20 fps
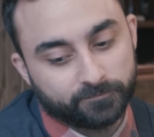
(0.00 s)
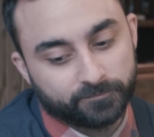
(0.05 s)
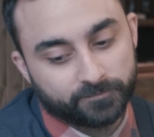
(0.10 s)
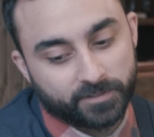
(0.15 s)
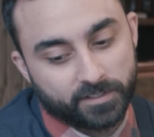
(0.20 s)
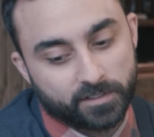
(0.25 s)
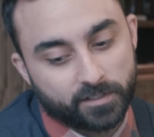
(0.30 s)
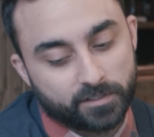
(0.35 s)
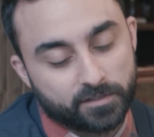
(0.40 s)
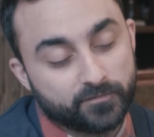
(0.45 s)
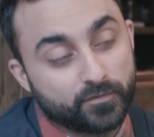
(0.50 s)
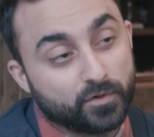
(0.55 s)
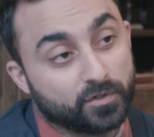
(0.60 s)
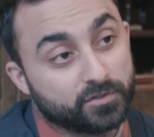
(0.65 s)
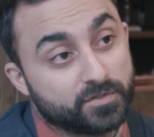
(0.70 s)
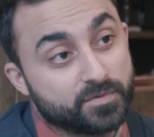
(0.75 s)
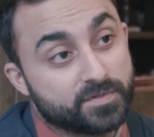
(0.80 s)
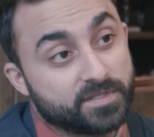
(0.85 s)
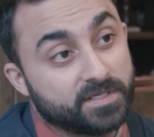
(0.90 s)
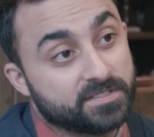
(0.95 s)
you know, you've got to
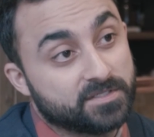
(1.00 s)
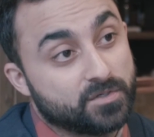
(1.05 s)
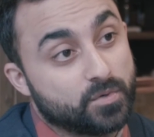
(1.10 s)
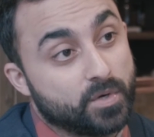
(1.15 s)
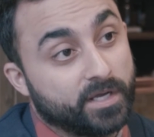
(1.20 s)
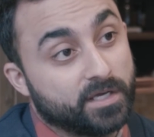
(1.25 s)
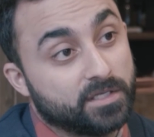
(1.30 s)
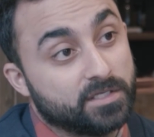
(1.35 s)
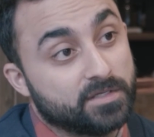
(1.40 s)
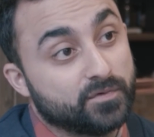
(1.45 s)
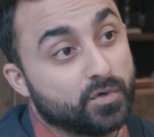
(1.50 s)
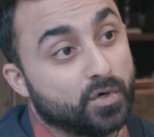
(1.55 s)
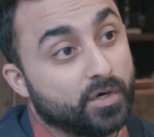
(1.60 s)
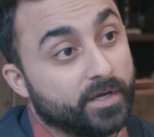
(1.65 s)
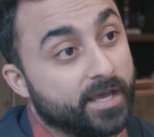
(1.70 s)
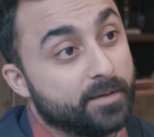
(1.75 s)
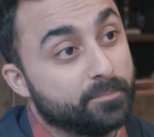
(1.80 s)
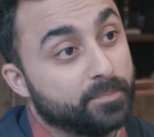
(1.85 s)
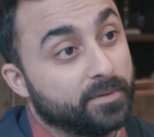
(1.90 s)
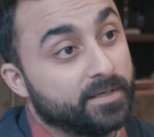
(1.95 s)
do things quick, and you've got to get